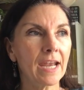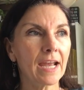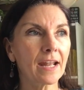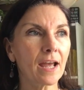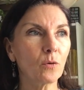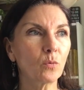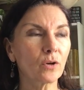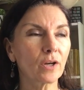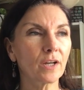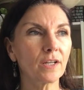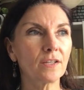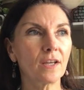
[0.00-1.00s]
And
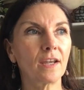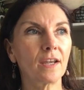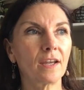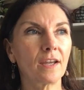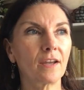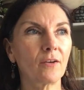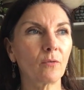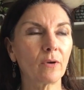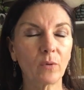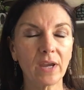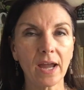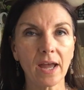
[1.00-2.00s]

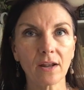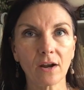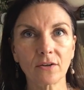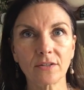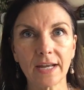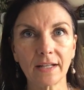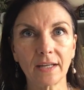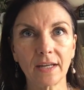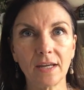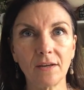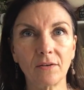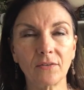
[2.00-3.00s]
we had our
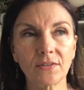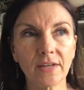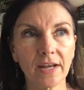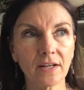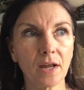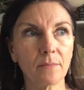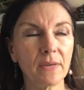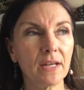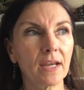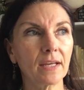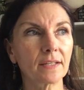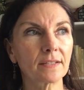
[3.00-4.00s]
daily stand-up
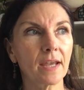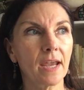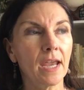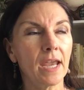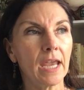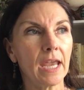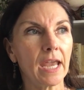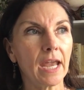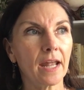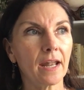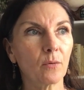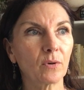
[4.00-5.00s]
meetings,
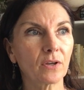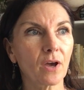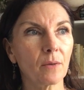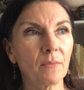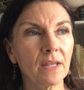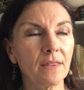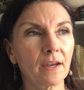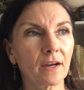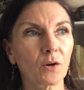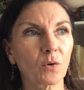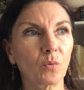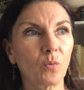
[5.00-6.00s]
and I would come in
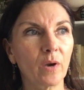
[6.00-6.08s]
there